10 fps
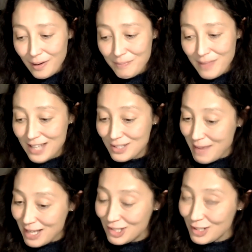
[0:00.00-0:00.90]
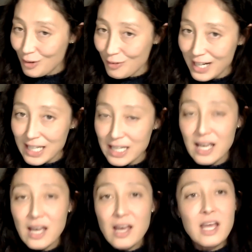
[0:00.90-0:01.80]
as mentioned already,
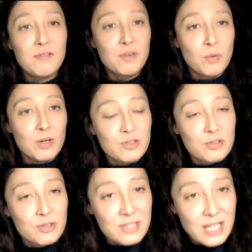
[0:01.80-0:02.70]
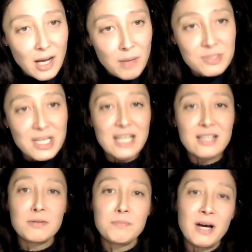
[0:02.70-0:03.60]
if you want to stay
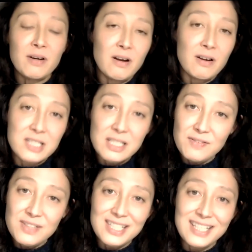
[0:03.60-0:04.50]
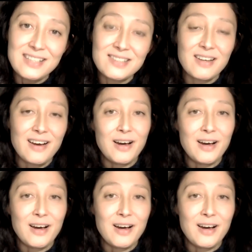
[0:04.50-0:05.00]
updated about our activities,